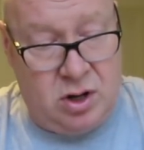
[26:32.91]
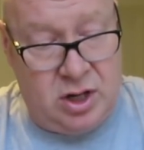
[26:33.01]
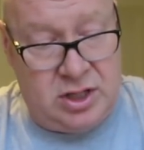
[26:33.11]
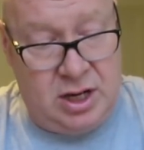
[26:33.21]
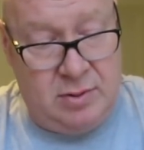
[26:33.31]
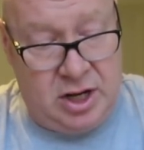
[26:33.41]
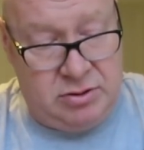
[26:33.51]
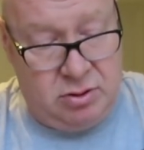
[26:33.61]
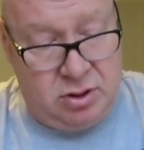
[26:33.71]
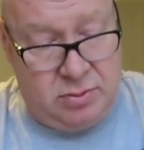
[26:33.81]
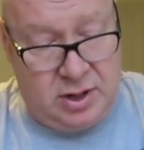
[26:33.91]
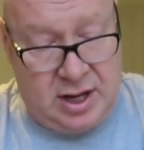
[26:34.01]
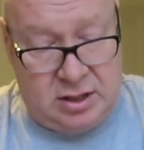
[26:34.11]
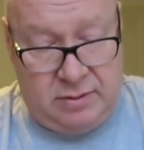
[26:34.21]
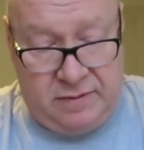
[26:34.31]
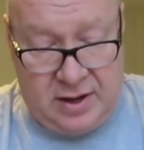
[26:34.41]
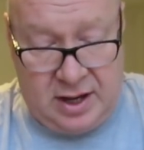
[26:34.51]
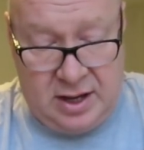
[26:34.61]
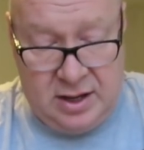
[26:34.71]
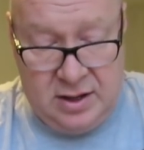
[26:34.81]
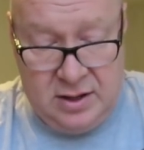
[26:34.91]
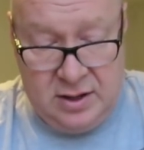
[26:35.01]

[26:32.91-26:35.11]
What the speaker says: kind of team Leicester are going to put out, to be fair.